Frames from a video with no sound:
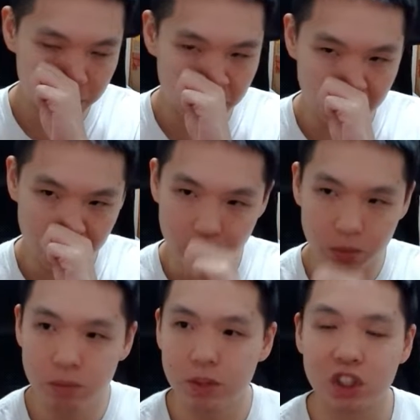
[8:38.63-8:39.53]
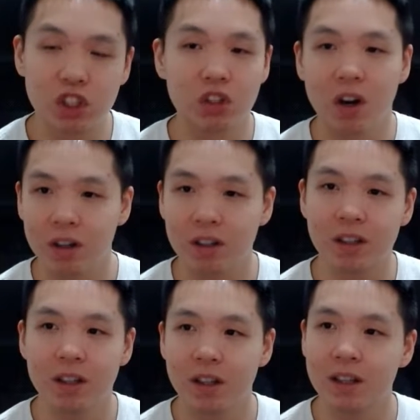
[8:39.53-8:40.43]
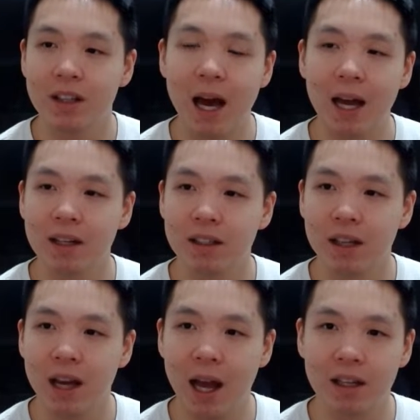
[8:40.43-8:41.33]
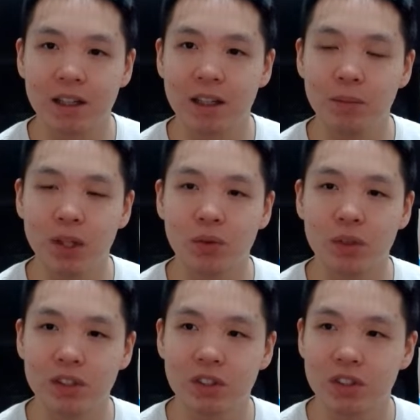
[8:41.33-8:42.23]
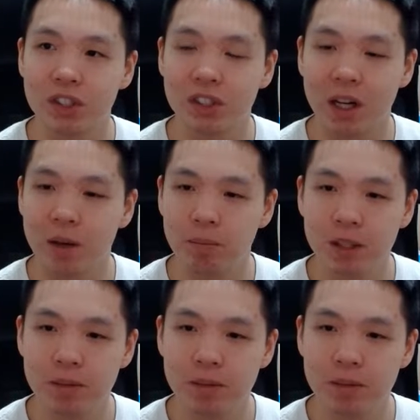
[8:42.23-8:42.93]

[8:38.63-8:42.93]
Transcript: to start that academic research stuff.